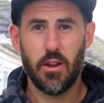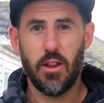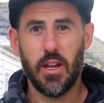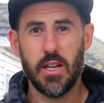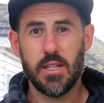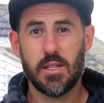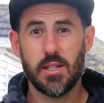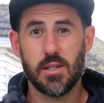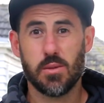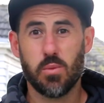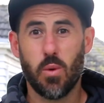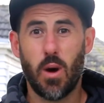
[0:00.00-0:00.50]
So
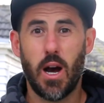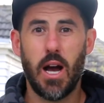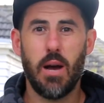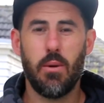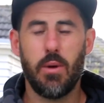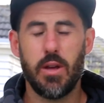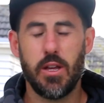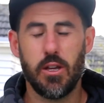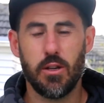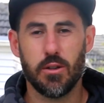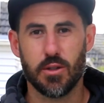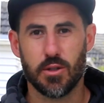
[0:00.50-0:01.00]
this is why
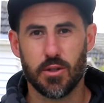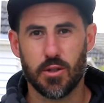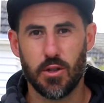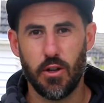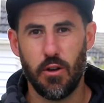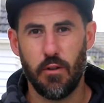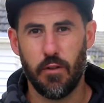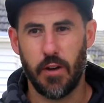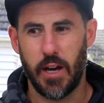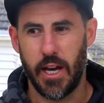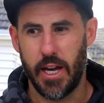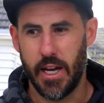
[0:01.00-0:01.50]
we use a
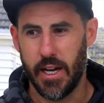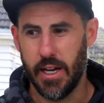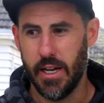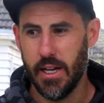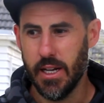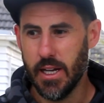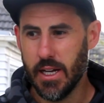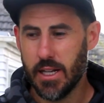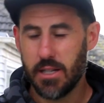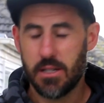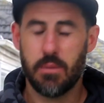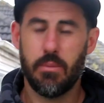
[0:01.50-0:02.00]

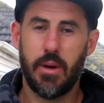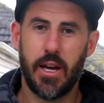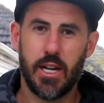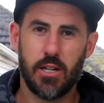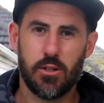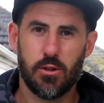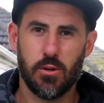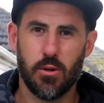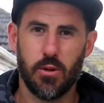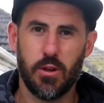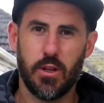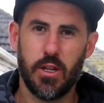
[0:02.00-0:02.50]
surveyor, to
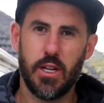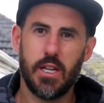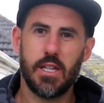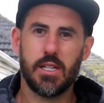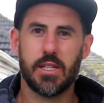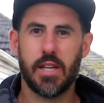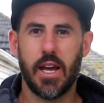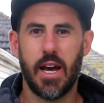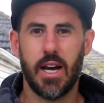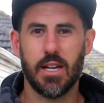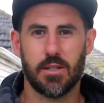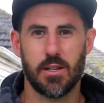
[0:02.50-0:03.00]
make sure
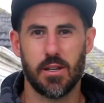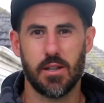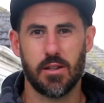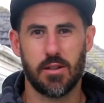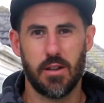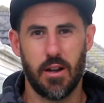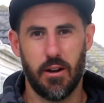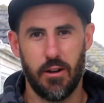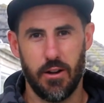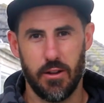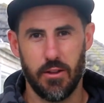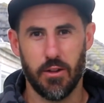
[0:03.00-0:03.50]
these
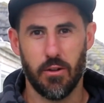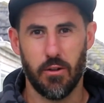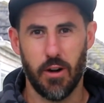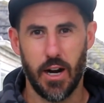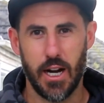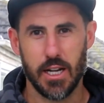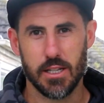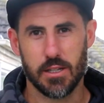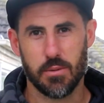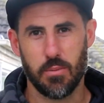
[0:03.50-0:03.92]
houses are in the right